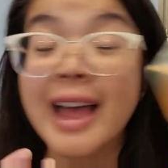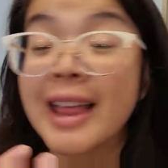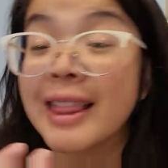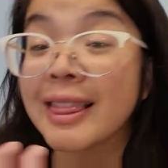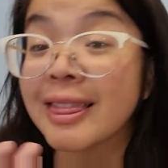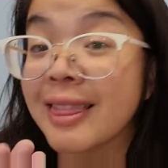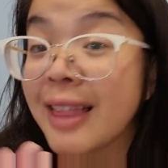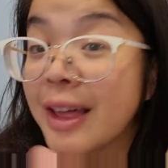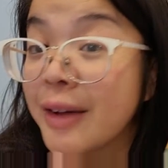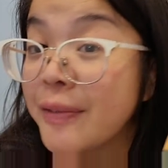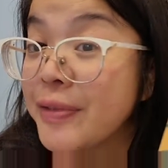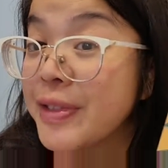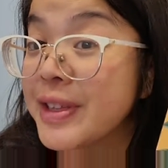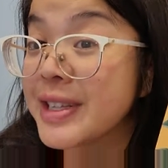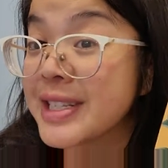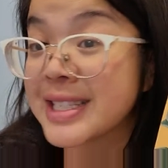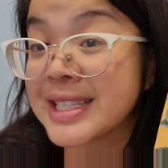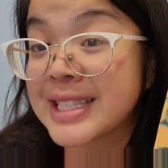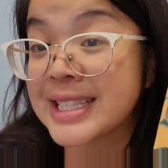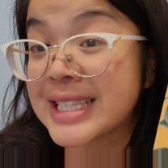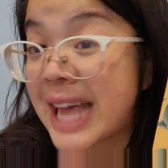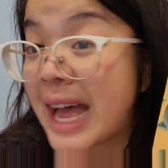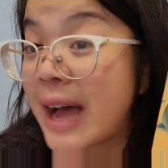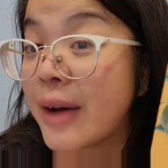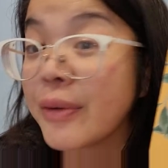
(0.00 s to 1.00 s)
I love the
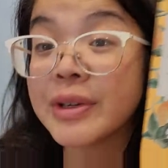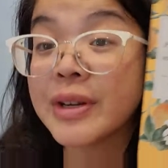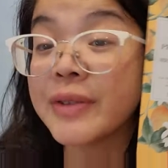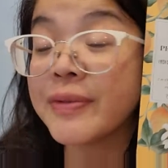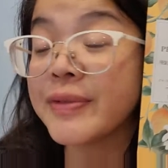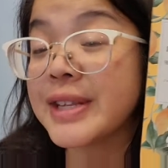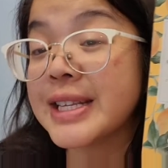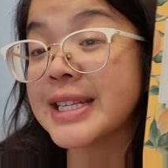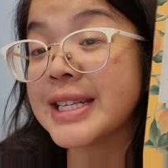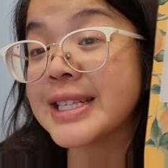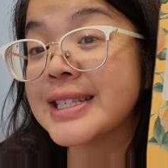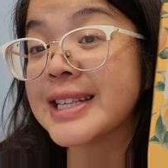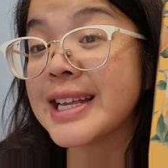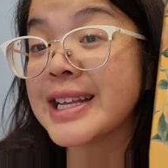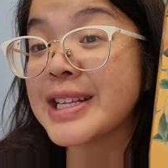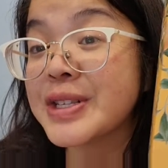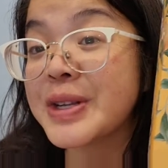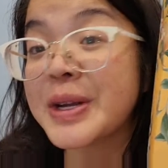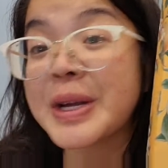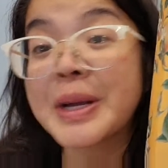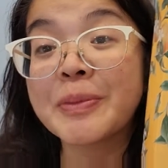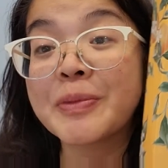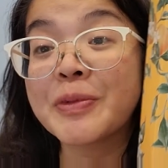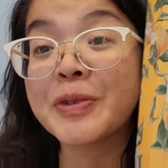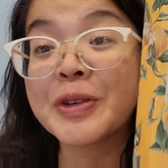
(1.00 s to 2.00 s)
sound of this scent,
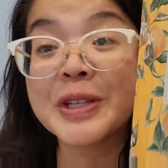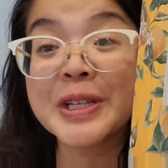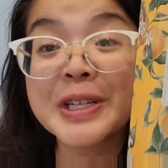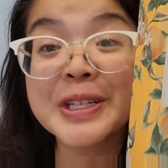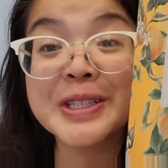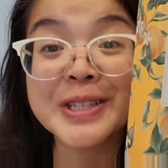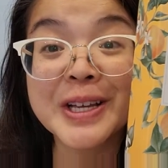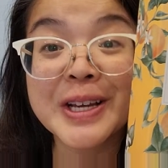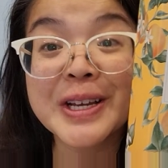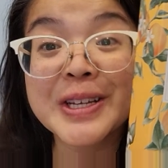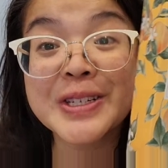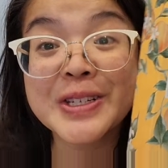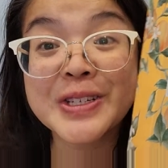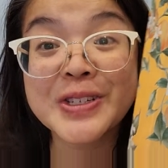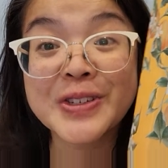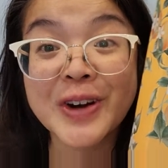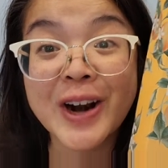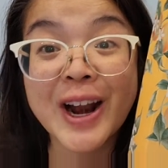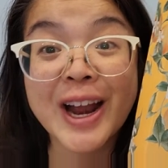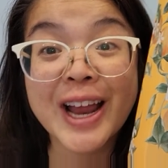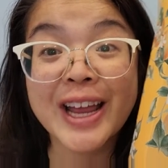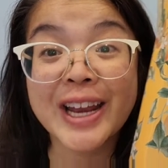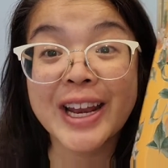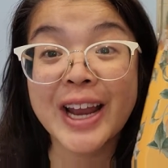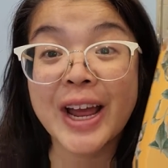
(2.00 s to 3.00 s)
so I am really excited to
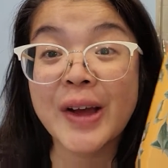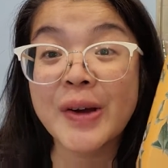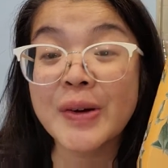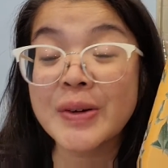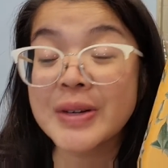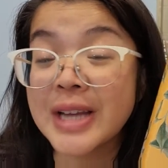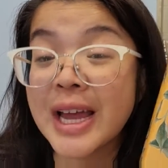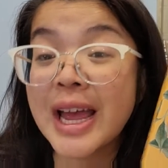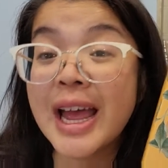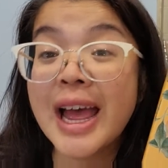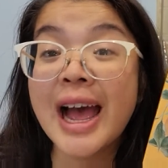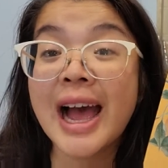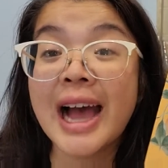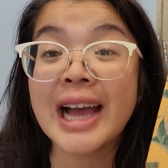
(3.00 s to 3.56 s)
try it out.